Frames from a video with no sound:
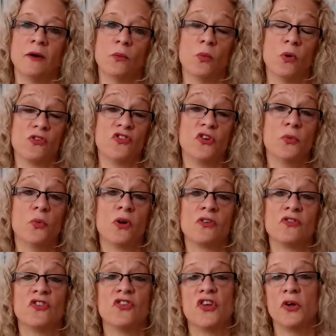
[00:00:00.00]
what do you
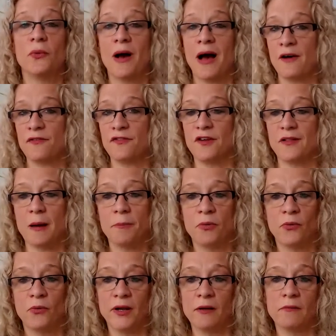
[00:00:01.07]
want to do after that
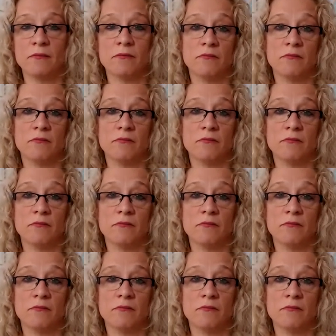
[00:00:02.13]
point?